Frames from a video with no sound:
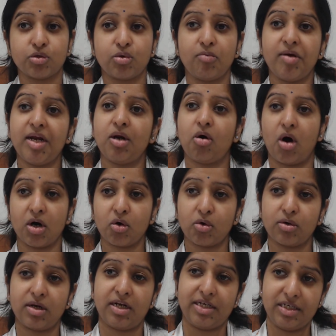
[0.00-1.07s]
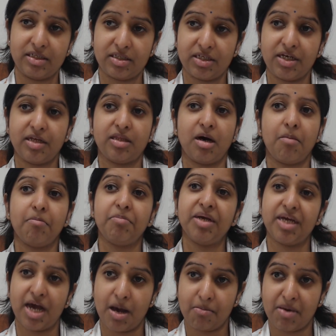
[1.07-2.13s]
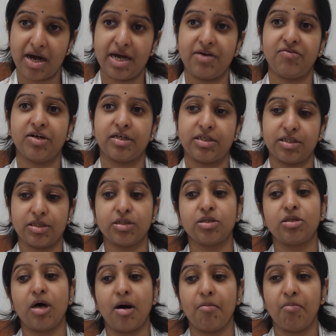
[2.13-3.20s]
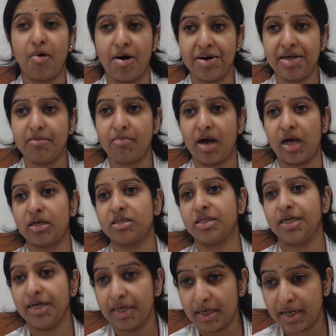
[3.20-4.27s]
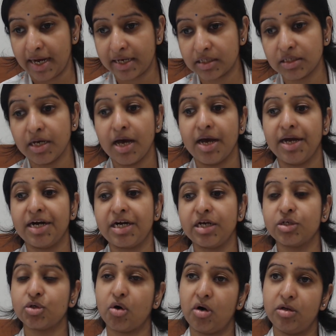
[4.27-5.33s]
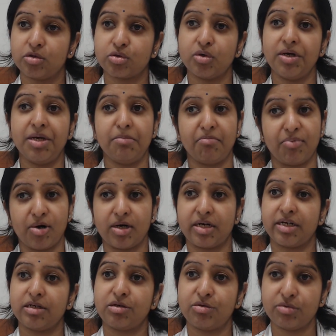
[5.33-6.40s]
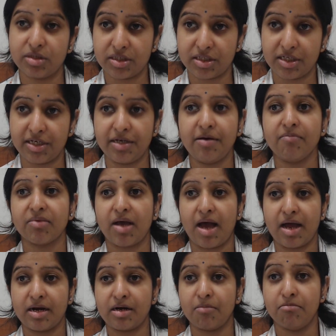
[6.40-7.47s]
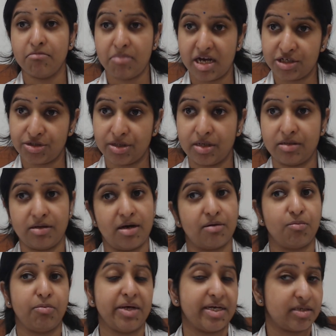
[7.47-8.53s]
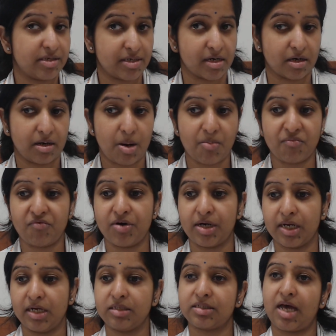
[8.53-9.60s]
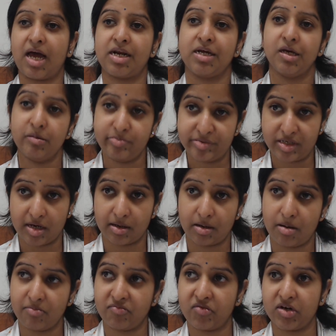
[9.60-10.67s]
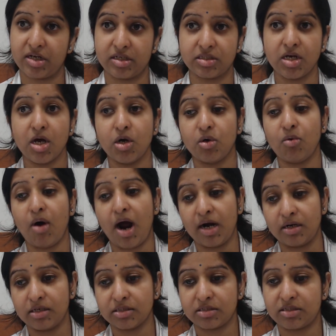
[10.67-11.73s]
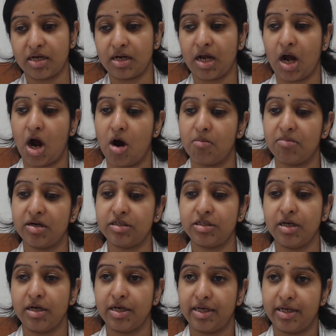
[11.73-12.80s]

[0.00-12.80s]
So we not only see the BMI, which is the body mass index, it is also important to see and measure their waist circumference and hip circumference to understand how much